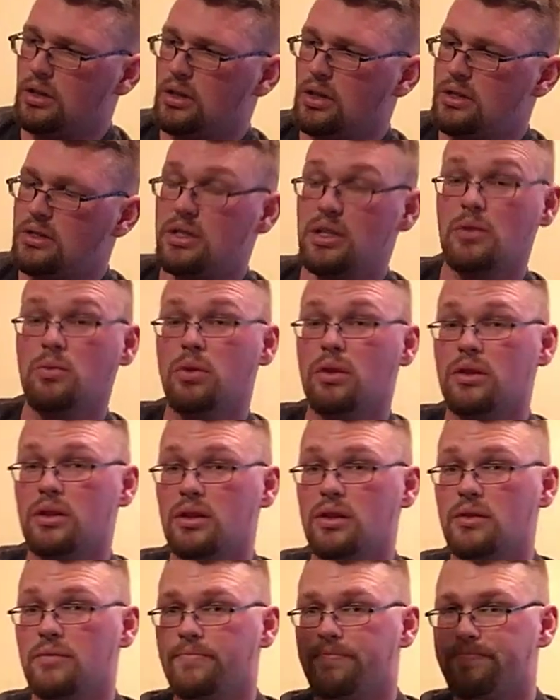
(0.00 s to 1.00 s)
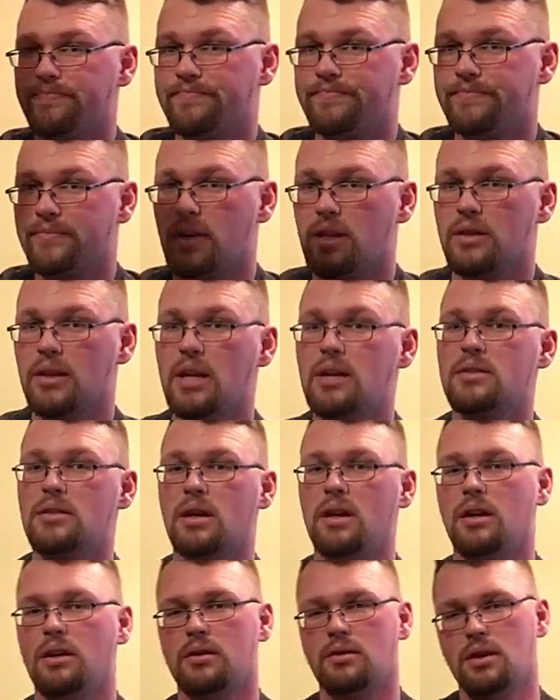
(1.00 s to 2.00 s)
Let's see what they
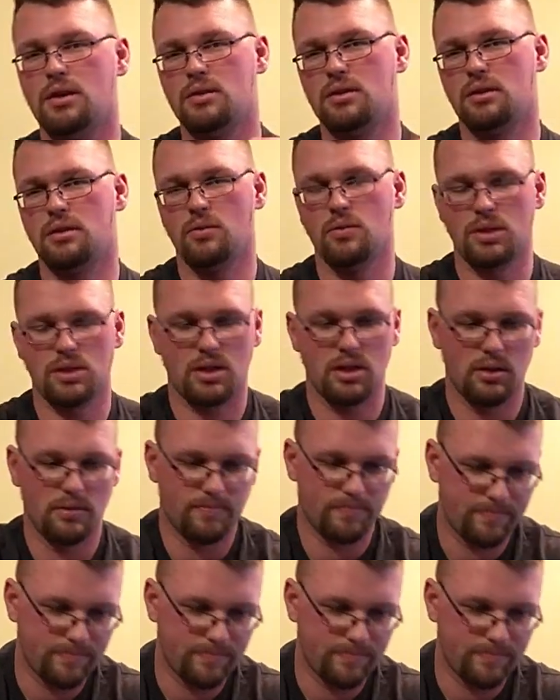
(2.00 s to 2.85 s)
say is in the whiskey.